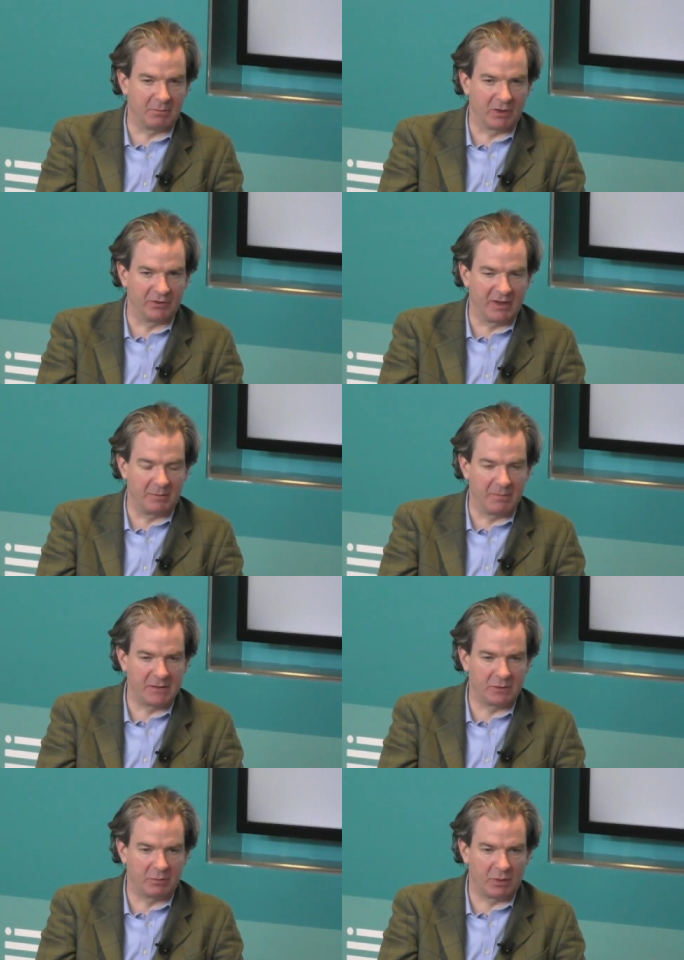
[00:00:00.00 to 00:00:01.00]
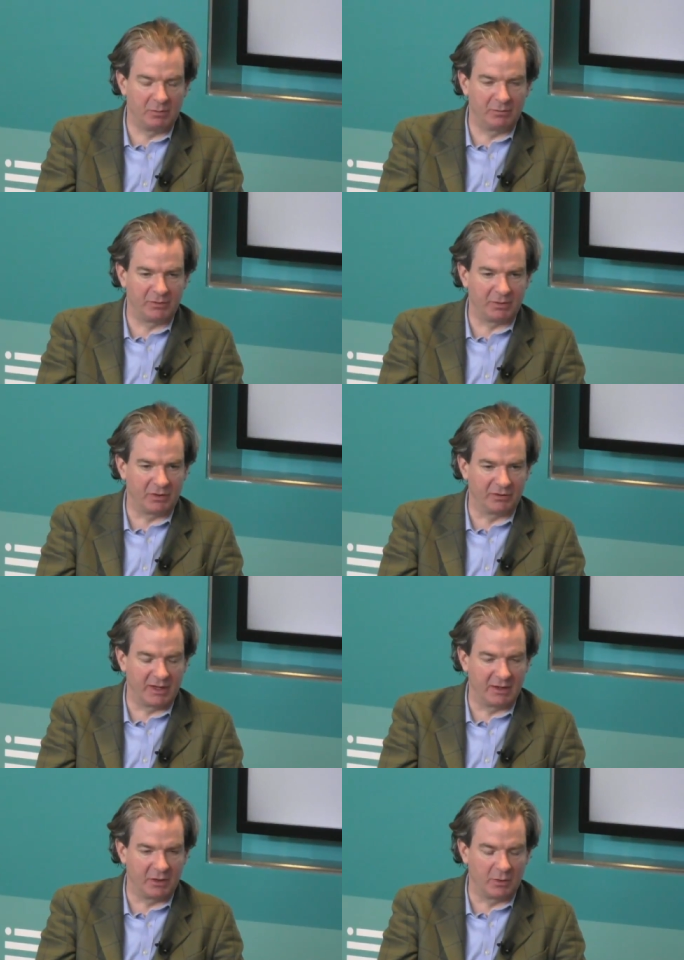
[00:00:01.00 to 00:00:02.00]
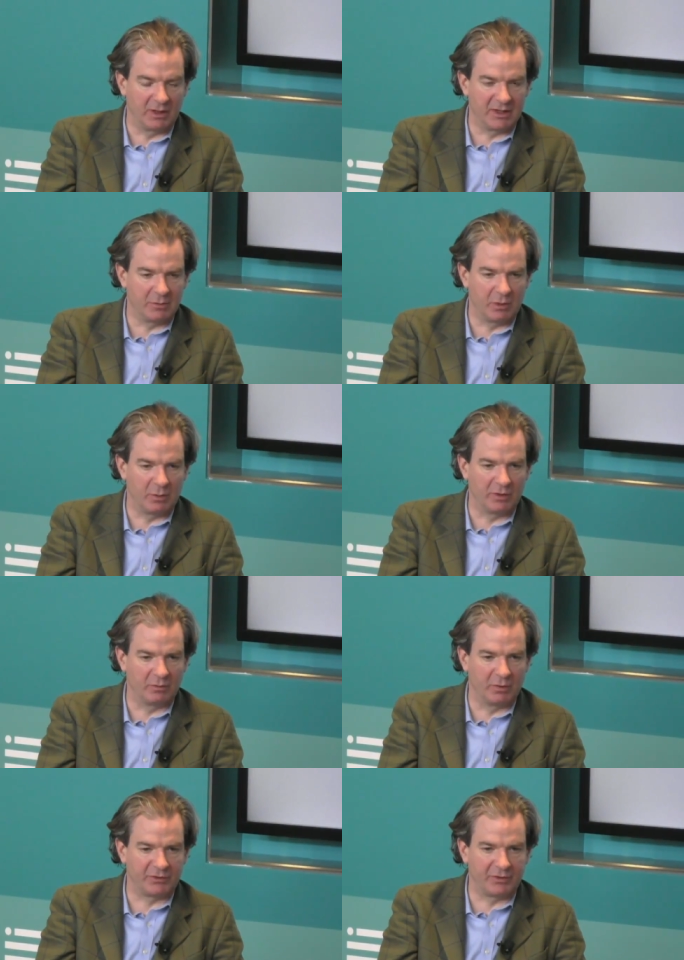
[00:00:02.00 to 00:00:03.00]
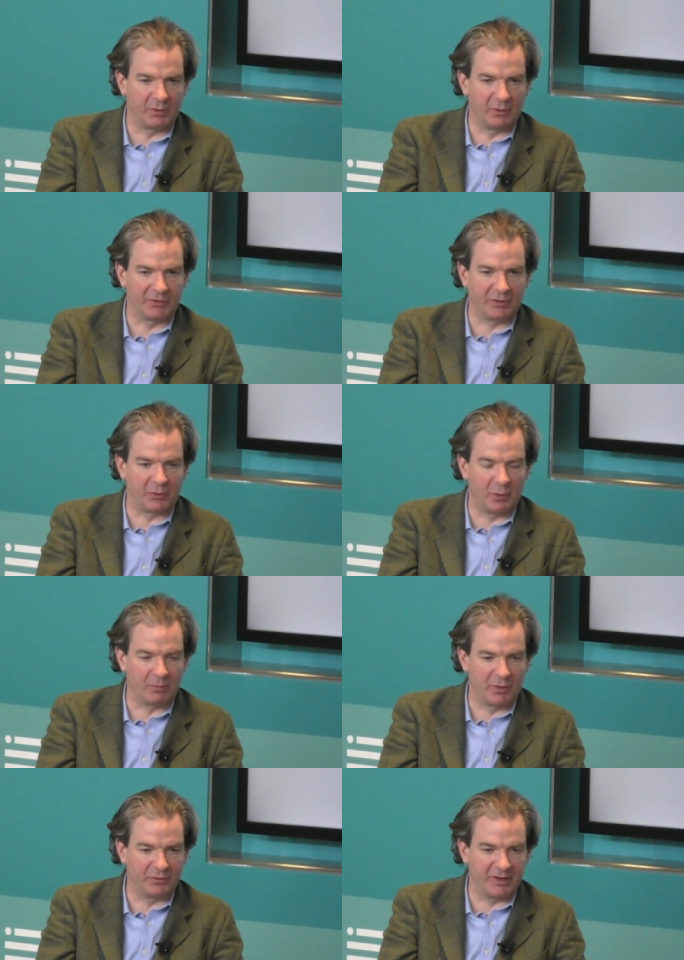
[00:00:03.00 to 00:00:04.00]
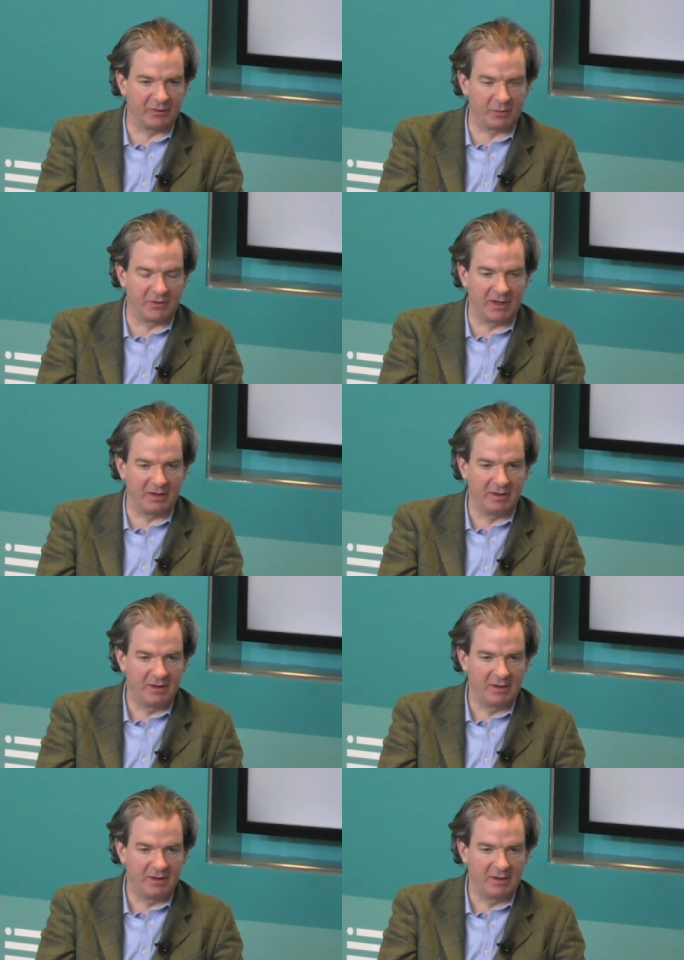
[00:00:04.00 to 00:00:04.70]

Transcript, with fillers: Because he had mental problems, because he had no relate? Well, what, what's, the, what's the thought process when they?